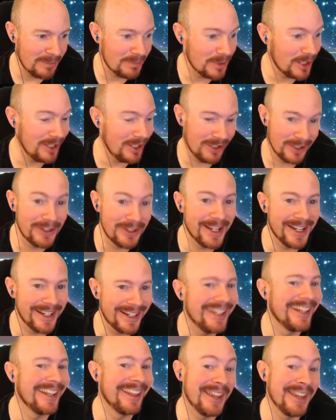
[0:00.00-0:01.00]
Yeah, you
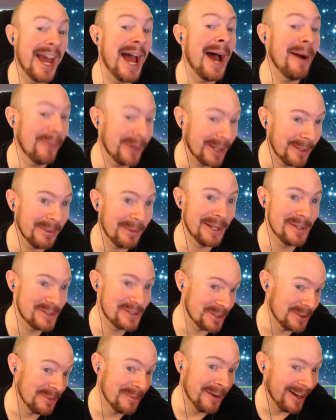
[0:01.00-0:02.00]
think? That would have been
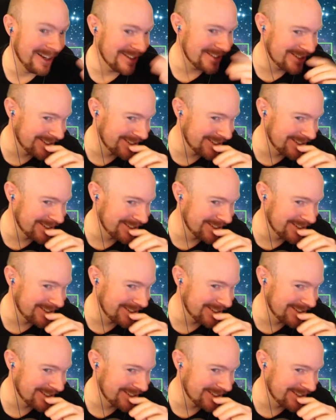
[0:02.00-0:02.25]
too much.